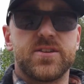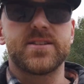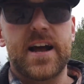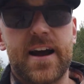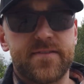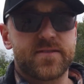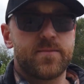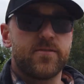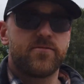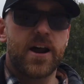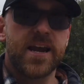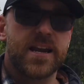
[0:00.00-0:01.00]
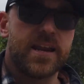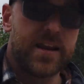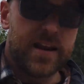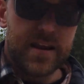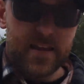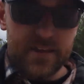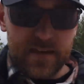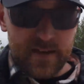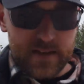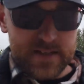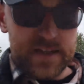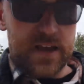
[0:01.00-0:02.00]
doesn't have to be raining either.
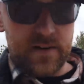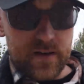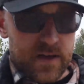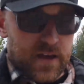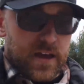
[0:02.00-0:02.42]
So